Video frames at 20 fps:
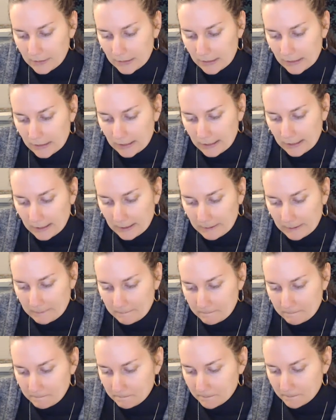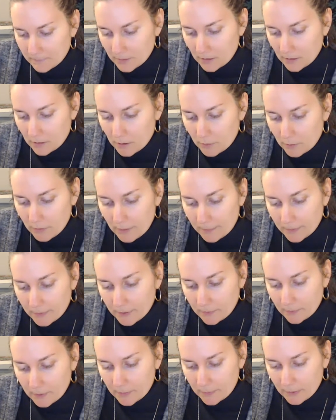
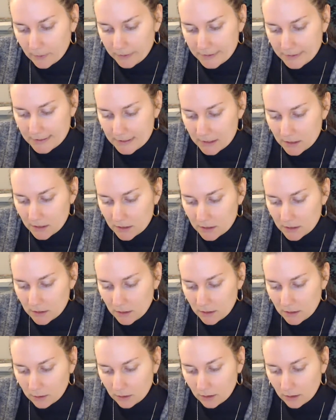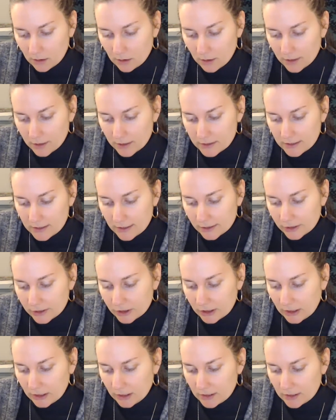3.1.6, the architect
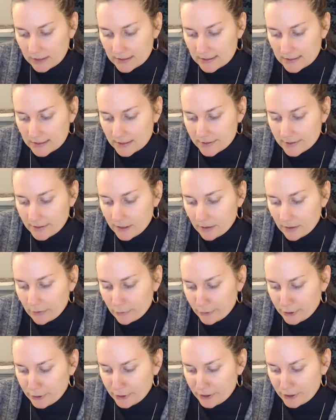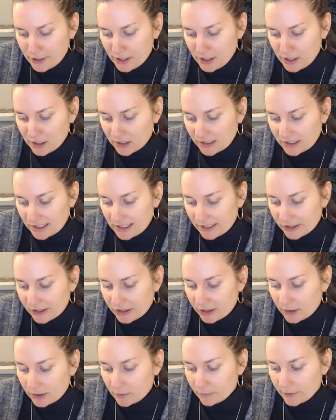shall assist the owner in
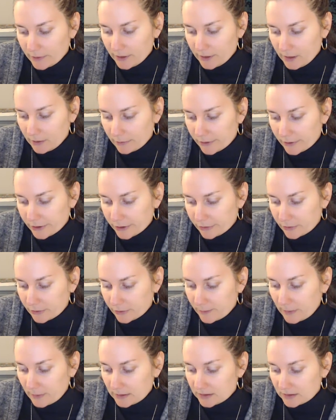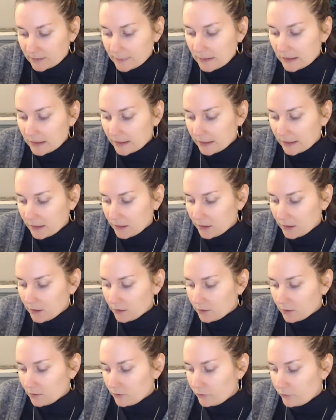connection with the owner's responsibility
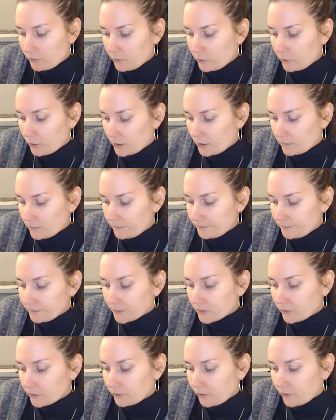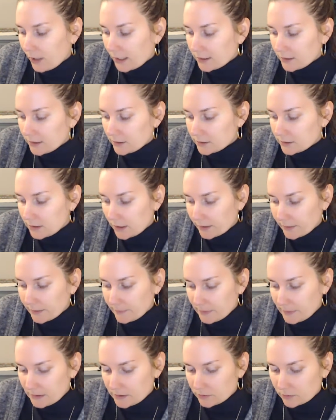for filing
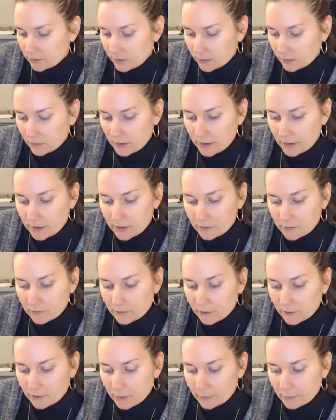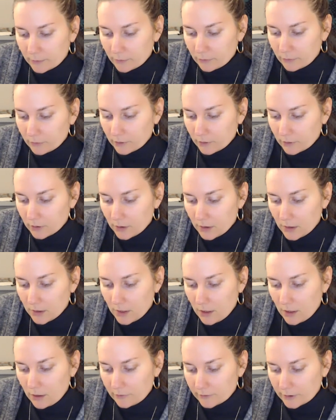documents required for the approval
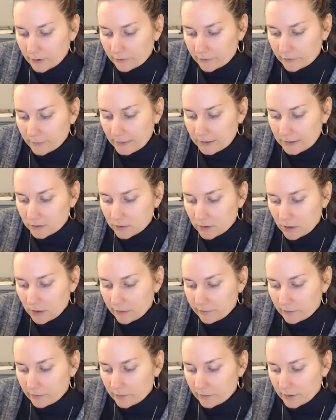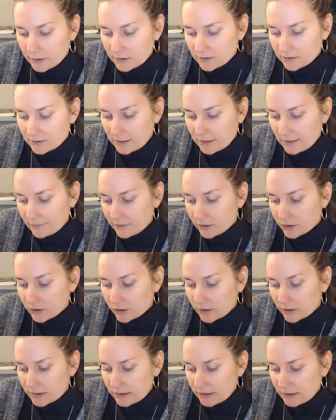of governmental authorities having
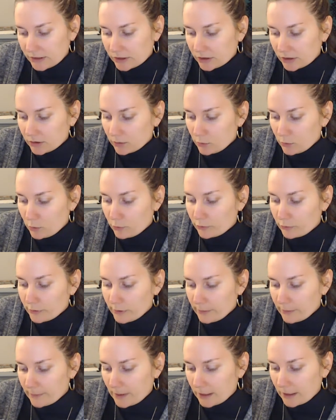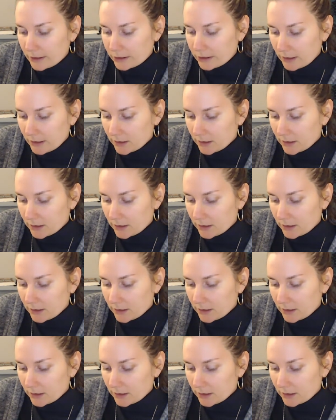jurisdiction over the project.